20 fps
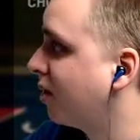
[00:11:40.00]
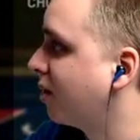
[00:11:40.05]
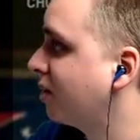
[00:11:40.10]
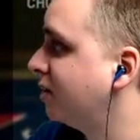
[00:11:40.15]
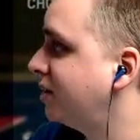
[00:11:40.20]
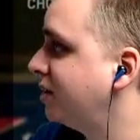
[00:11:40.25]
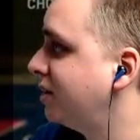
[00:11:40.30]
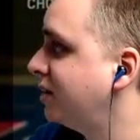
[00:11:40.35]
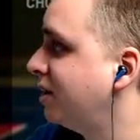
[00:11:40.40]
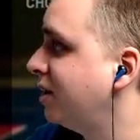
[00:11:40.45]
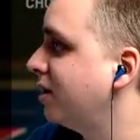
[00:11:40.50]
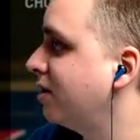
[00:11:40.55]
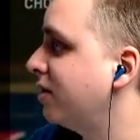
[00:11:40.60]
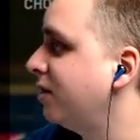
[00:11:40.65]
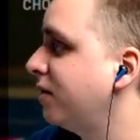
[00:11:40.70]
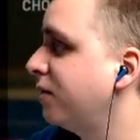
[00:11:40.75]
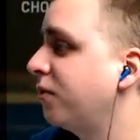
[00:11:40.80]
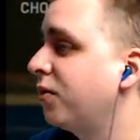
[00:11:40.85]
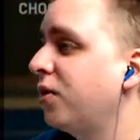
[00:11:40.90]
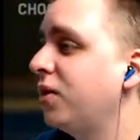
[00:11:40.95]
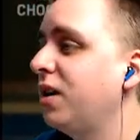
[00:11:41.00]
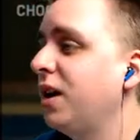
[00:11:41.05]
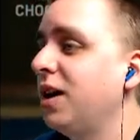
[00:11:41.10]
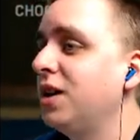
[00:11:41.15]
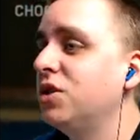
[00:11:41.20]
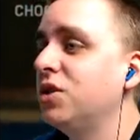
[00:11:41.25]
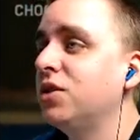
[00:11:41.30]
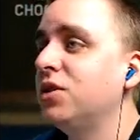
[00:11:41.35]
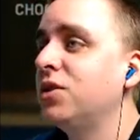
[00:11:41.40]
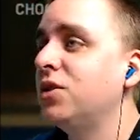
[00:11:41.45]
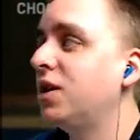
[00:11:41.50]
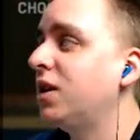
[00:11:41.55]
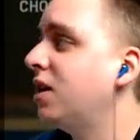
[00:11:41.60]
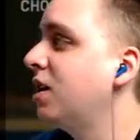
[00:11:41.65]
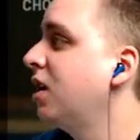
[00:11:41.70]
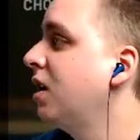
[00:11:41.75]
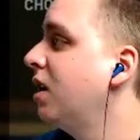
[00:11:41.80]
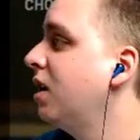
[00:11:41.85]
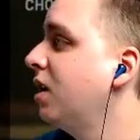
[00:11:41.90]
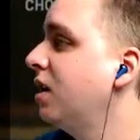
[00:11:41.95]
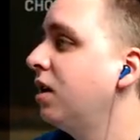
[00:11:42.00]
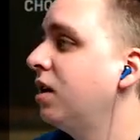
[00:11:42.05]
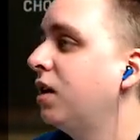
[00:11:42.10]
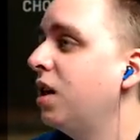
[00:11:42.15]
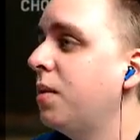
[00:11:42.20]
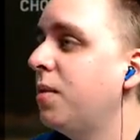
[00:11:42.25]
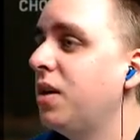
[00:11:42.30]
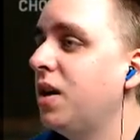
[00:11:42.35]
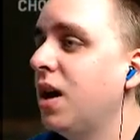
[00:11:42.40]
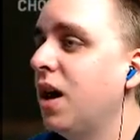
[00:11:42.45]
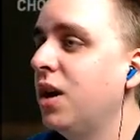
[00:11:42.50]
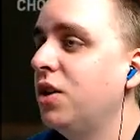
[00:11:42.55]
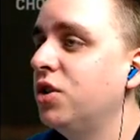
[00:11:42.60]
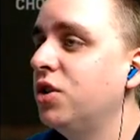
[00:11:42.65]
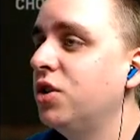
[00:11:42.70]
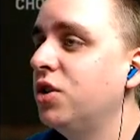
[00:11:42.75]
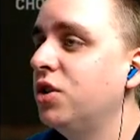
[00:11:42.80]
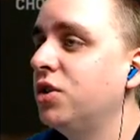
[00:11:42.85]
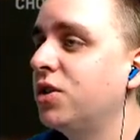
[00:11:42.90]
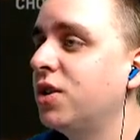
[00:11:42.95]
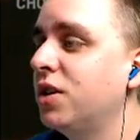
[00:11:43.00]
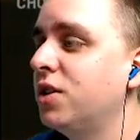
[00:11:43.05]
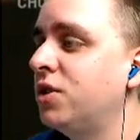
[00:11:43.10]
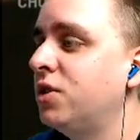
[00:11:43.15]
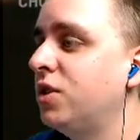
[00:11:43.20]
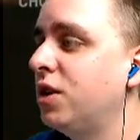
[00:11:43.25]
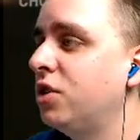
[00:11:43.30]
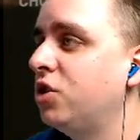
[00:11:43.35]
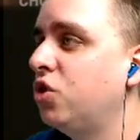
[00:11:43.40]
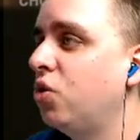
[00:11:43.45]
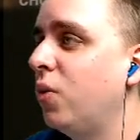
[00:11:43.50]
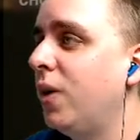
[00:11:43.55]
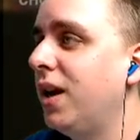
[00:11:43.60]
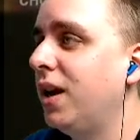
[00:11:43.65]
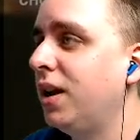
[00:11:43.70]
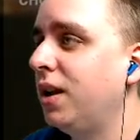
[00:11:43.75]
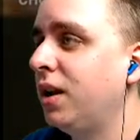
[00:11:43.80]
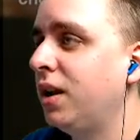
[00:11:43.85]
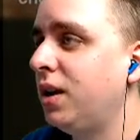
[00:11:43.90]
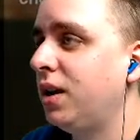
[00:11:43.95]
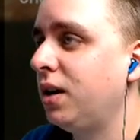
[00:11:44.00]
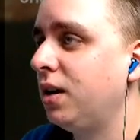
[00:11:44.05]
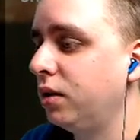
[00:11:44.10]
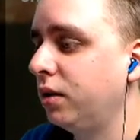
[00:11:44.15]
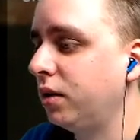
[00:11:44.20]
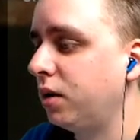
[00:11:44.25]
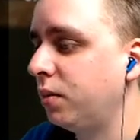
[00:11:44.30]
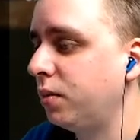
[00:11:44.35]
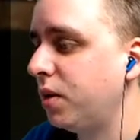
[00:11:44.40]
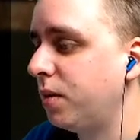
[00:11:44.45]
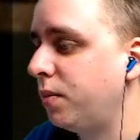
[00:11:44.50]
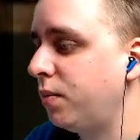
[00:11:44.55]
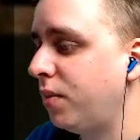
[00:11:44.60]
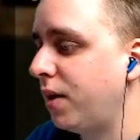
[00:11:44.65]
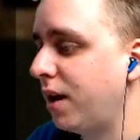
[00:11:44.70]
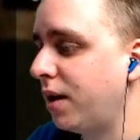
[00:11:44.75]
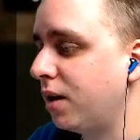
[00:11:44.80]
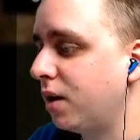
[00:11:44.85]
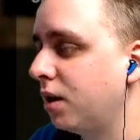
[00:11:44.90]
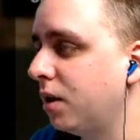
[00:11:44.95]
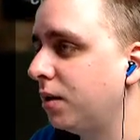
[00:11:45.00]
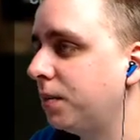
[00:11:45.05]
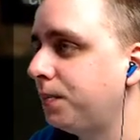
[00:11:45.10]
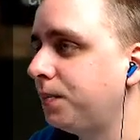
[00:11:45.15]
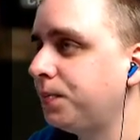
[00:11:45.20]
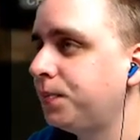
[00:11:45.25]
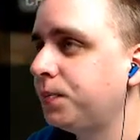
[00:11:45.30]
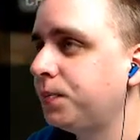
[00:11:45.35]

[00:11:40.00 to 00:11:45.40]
parts here in free agency. Let me just get situated here a little bit better.